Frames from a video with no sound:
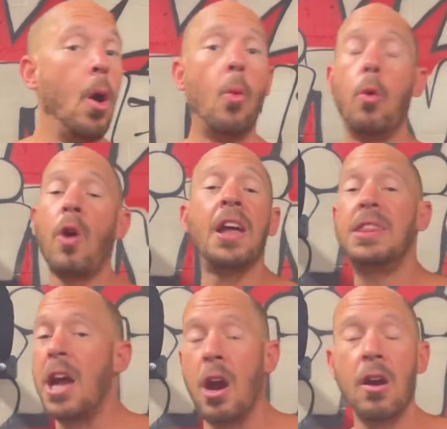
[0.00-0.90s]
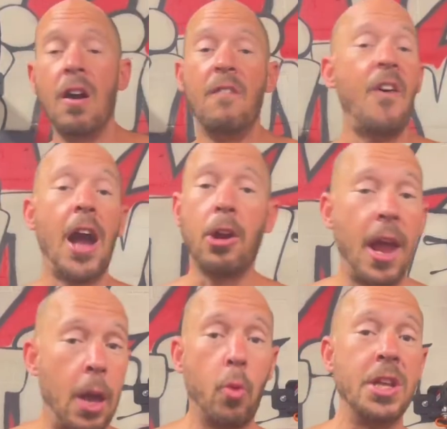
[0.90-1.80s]
Well, right there, fighter
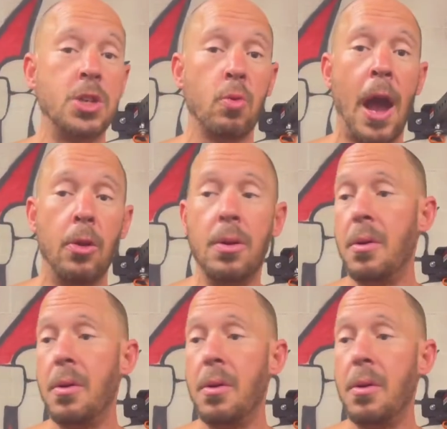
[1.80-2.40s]
A wins the round.